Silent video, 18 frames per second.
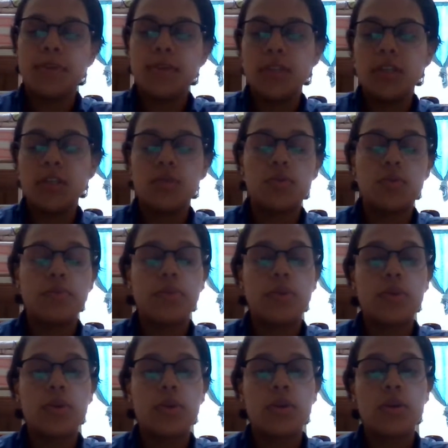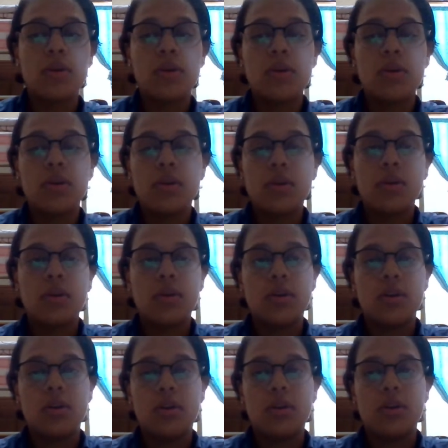report,
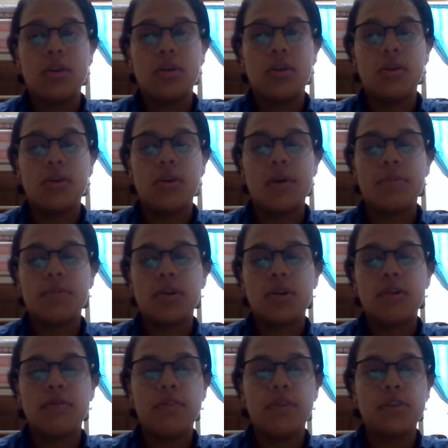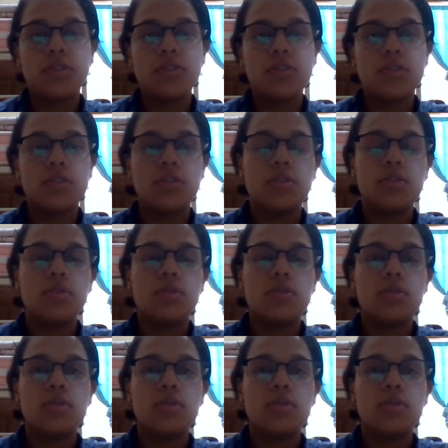I'm gonna focus I'm